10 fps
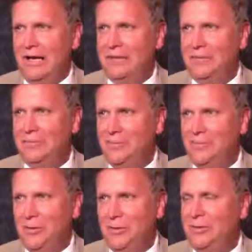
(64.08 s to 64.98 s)
and
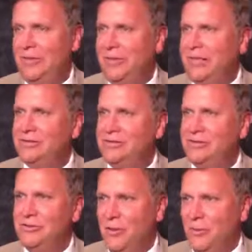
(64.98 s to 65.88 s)
create, in
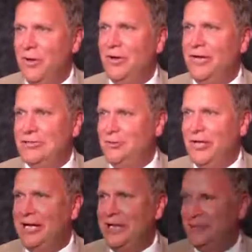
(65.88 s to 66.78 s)
essence, what our
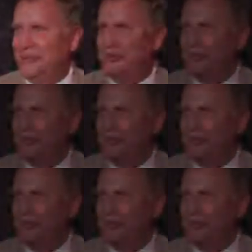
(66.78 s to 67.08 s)
natural eye color is.